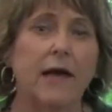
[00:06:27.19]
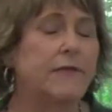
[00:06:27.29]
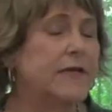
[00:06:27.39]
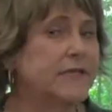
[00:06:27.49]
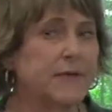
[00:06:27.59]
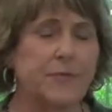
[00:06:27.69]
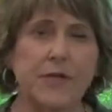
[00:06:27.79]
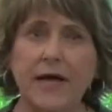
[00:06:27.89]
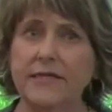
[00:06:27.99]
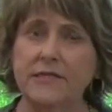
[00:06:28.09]
And this
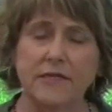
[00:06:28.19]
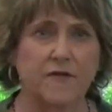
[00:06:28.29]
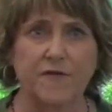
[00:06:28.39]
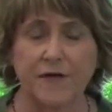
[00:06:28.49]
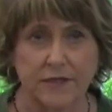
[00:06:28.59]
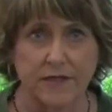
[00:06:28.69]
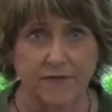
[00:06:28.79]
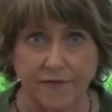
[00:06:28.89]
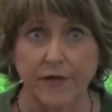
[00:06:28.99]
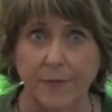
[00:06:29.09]
applies to the fix
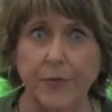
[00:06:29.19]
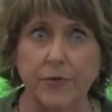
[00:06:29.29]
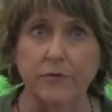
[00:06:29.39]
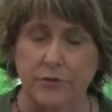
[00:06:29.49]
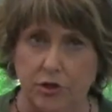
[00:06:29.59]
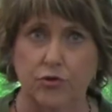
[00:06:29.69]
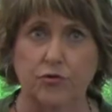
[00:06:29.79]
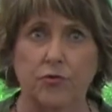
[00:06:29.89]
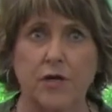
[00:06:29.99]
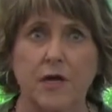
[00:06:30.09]
and flipper
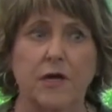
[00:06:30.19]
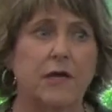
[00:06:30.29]
too.